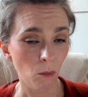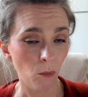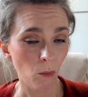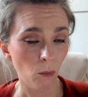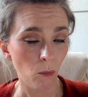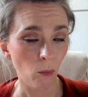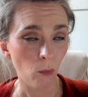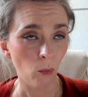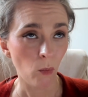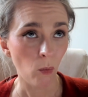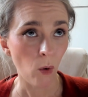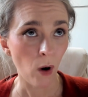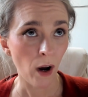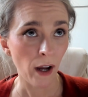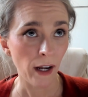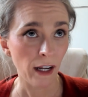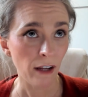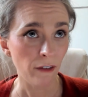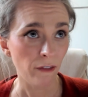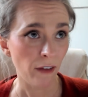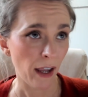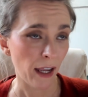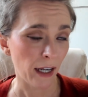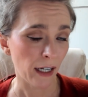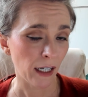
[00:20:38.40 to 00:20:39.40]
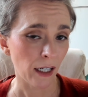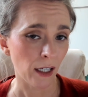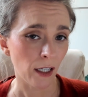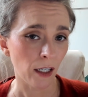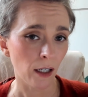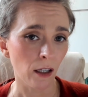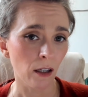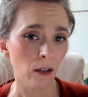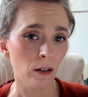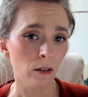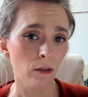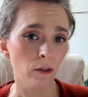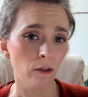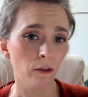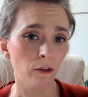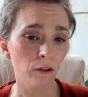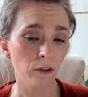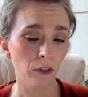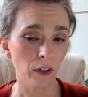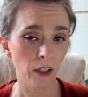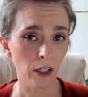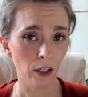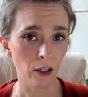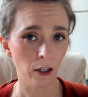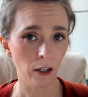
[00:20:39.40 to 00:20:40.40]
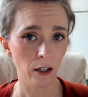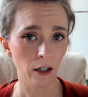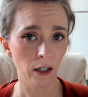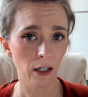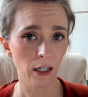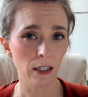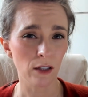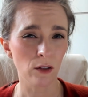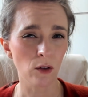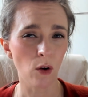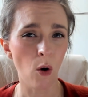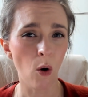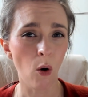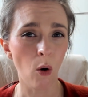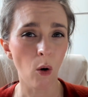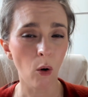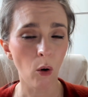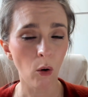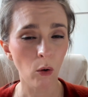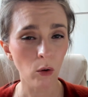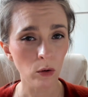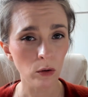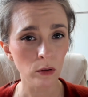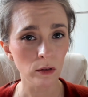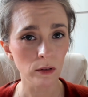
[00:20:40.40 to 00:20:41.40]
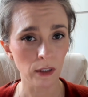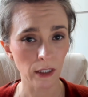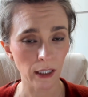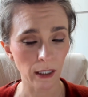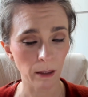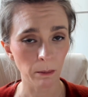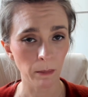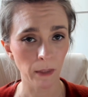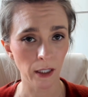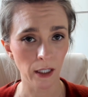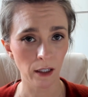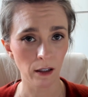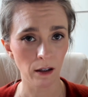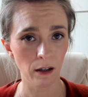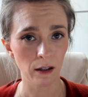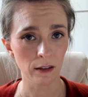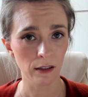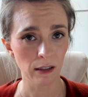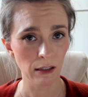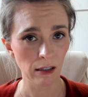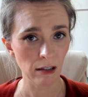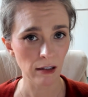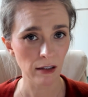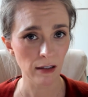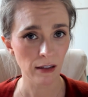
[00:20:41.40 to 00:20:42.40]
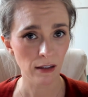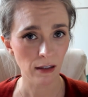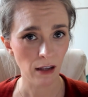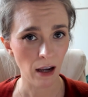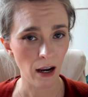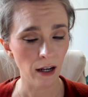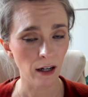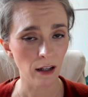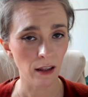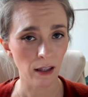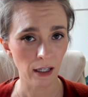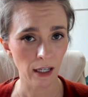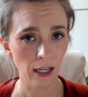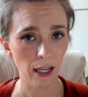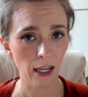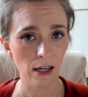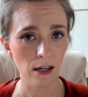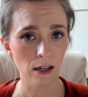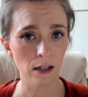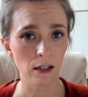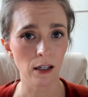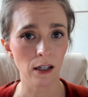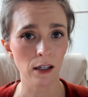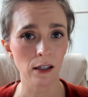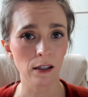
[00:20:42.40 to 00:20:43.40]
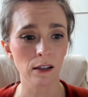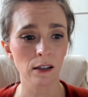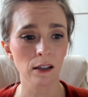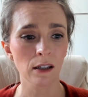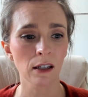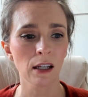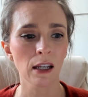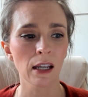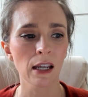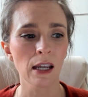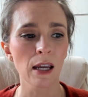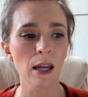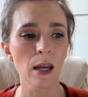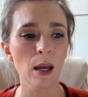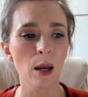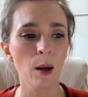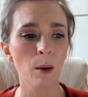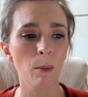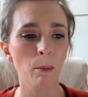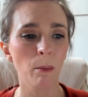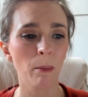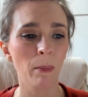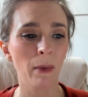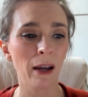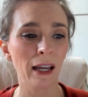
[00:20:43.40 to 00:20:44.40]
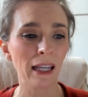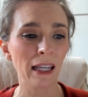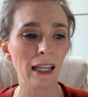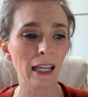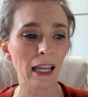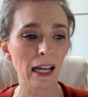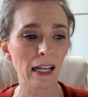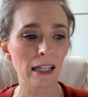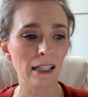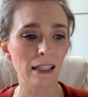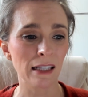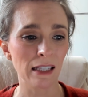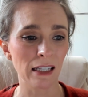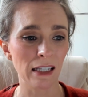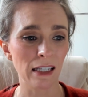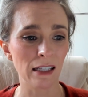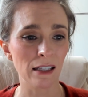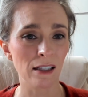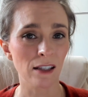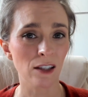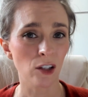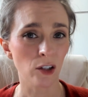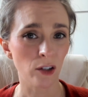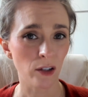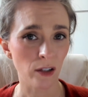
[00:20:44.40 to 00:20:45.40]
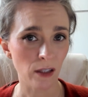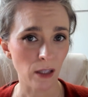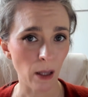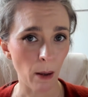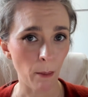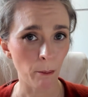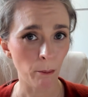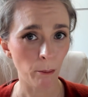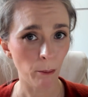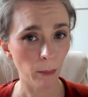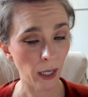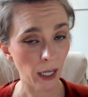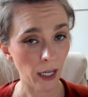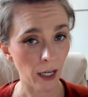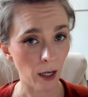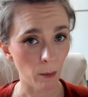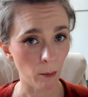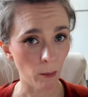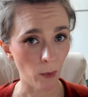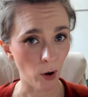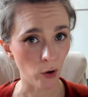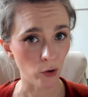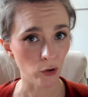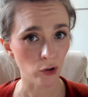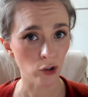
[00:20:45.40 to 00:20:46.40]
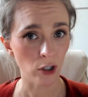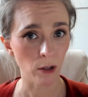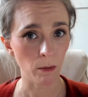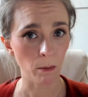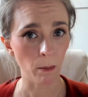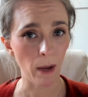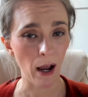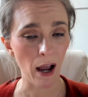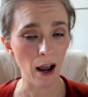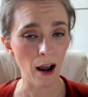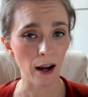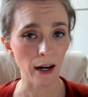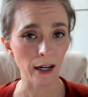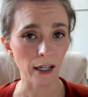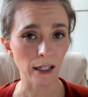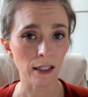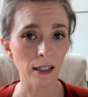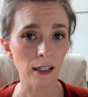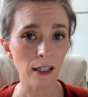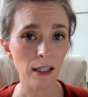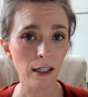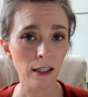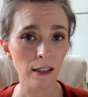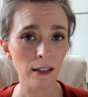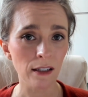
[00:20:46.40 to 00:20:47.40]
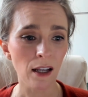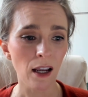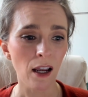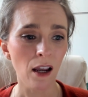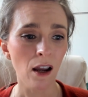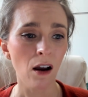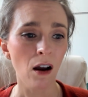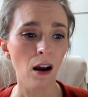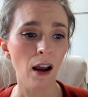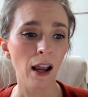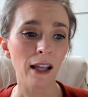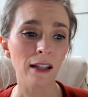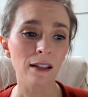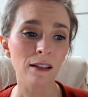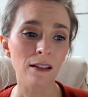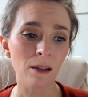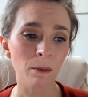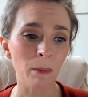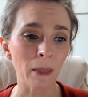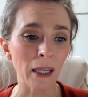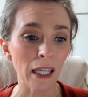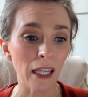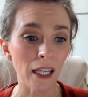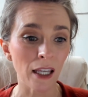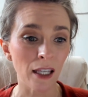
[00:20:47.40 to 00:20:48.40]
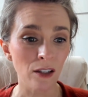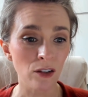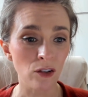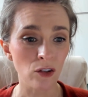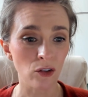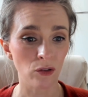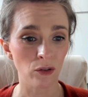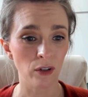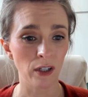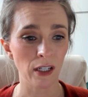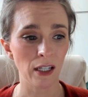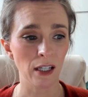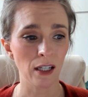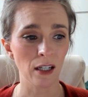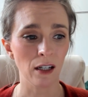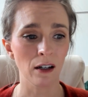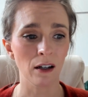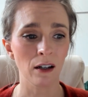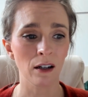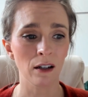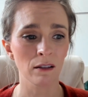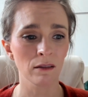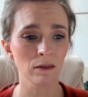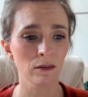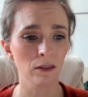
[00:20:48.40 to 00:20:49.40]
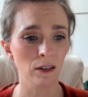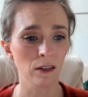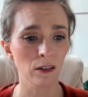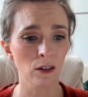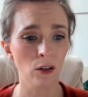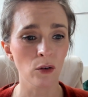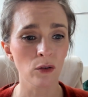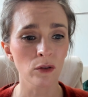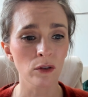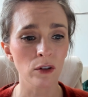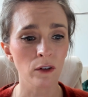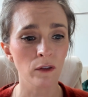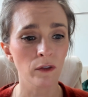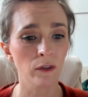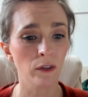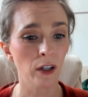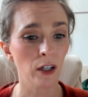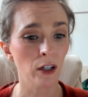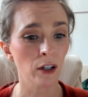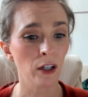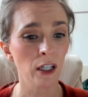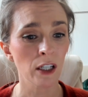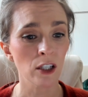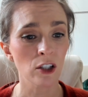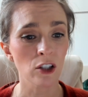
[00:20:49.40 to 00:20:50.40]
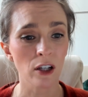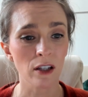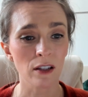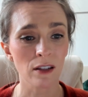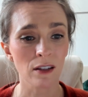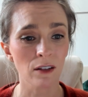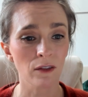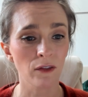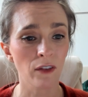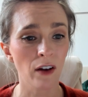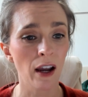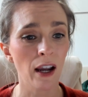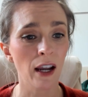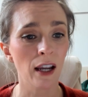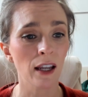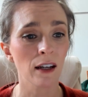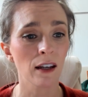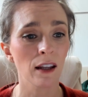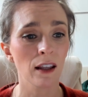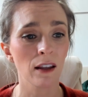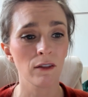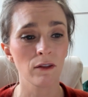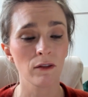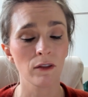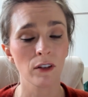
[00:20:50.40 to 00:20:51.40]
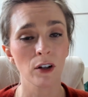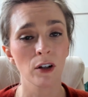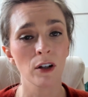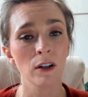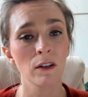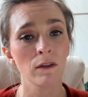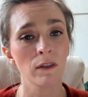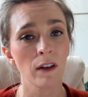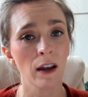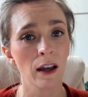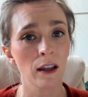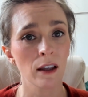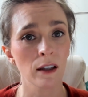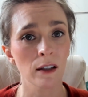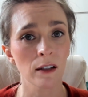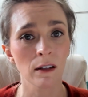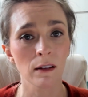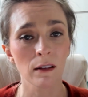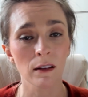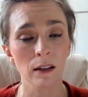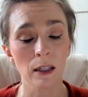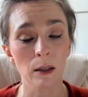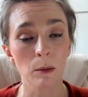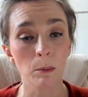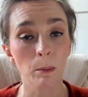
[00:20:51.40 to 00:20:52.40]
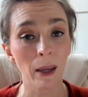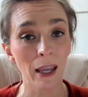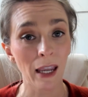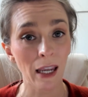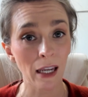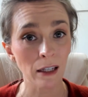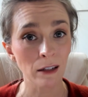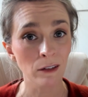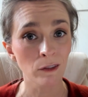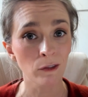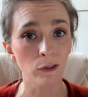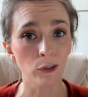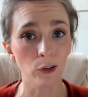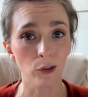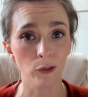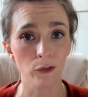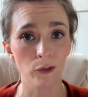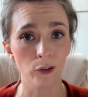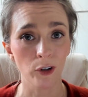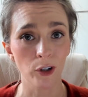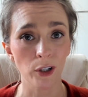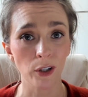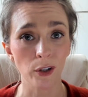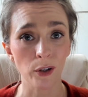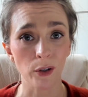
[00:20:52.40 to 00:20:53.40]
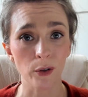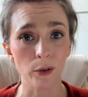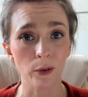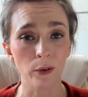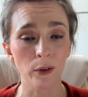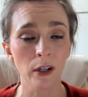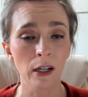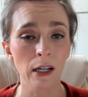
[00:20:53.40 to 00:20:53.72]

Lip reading: if any fear is holding me on this side of the canyon? My guess is there's some big emotion behind it and some history here. And those are very justified and very validly painful for you,